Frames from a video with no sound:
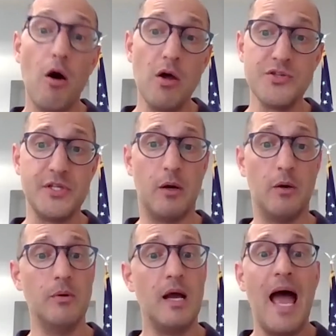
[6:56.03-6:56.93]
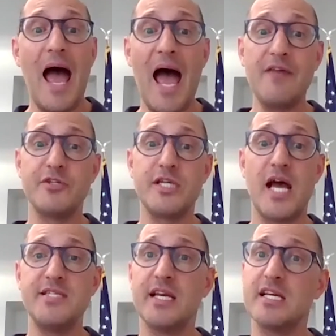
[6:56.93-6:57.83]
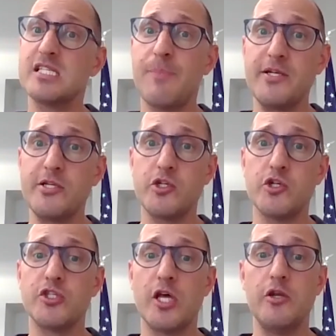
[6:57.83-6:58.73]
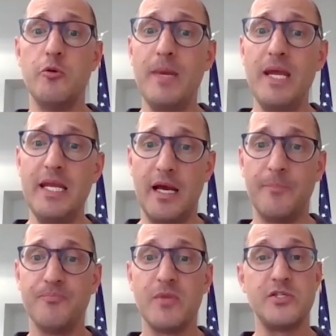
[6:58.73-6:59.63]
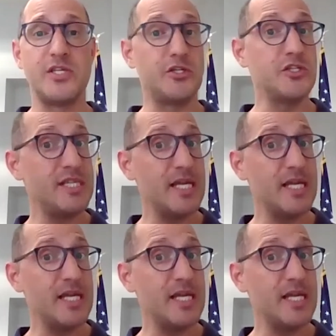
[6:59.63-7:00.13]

Also, advertising expenditures on new media, such as